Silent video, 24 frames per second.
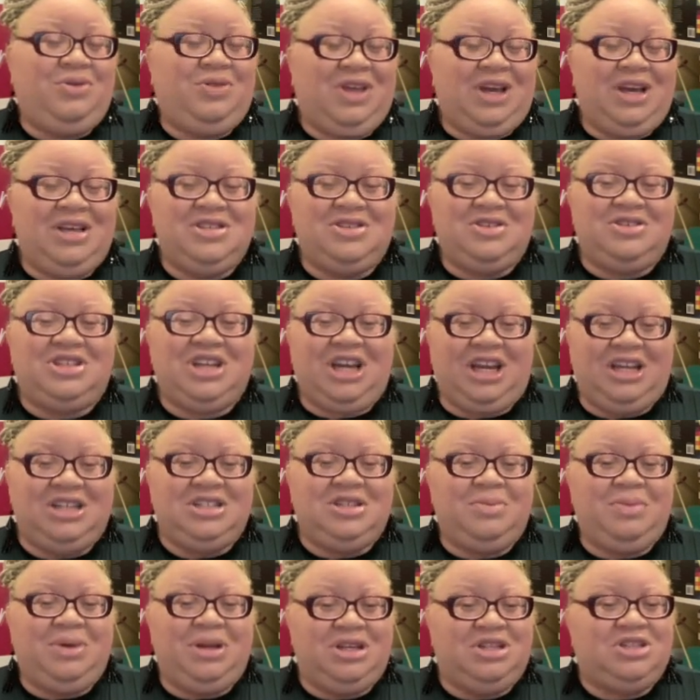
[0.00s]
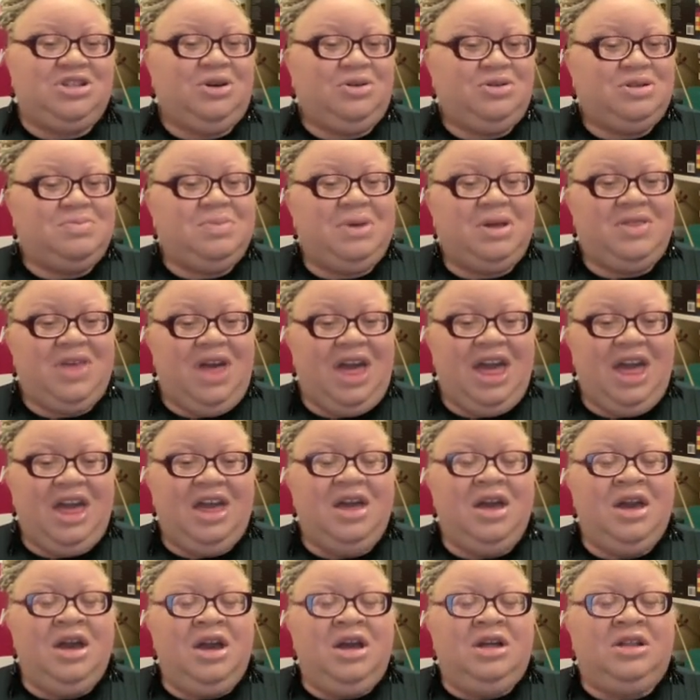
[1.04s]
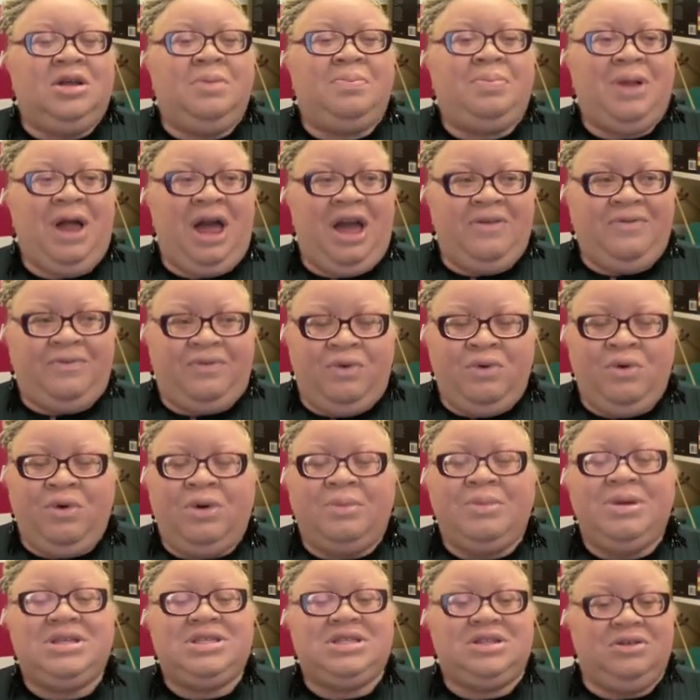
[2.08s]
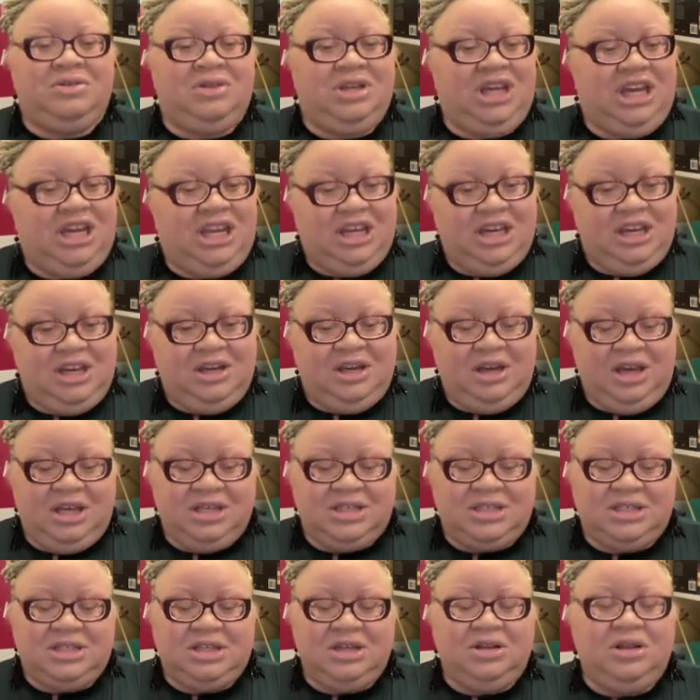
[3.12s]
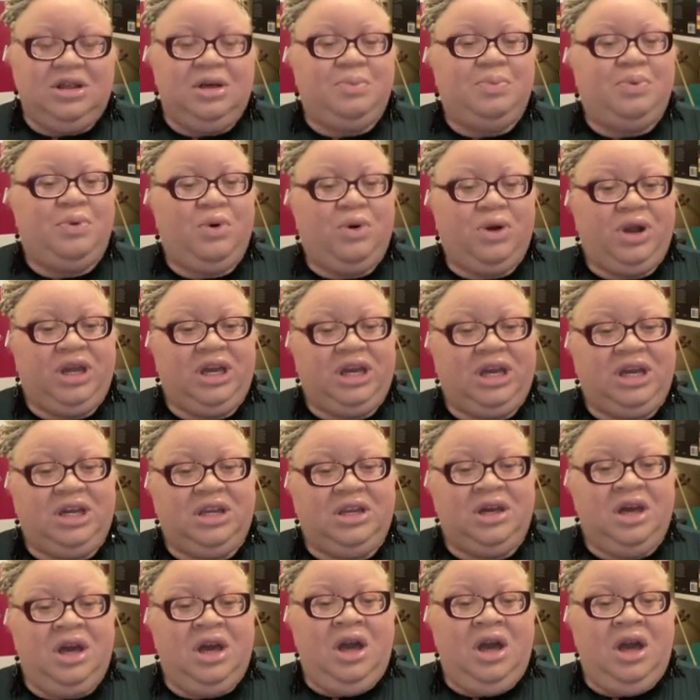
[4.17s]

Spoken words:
things are changing, but it shows me that the platform is still needed. It's still important.